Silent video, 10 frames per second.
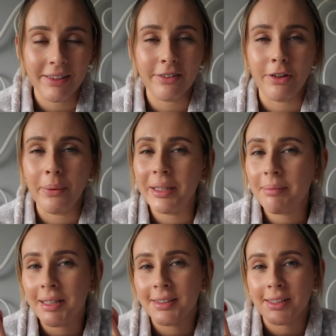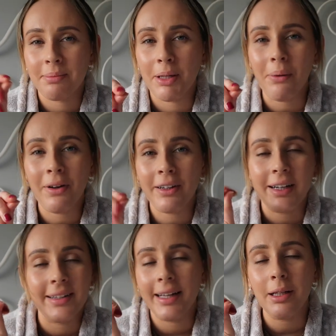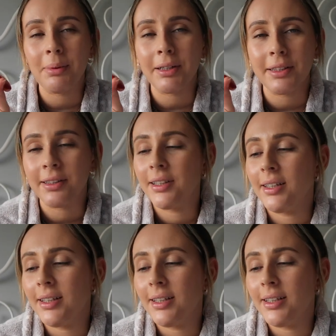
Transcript: they're growing because I'm no longer a nail biter.